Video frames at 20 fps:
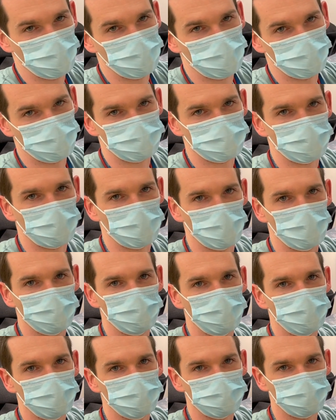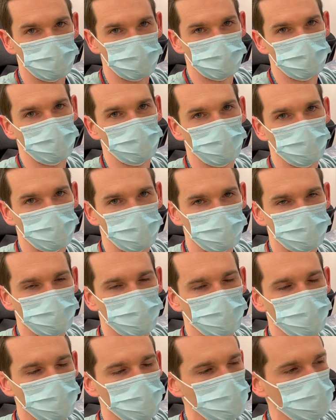amount of time that it's going to collect
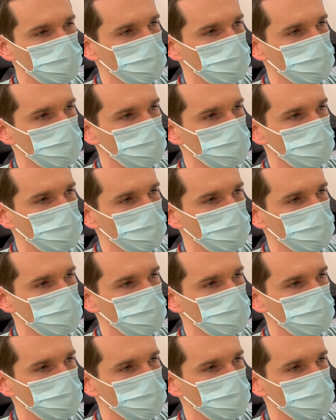for.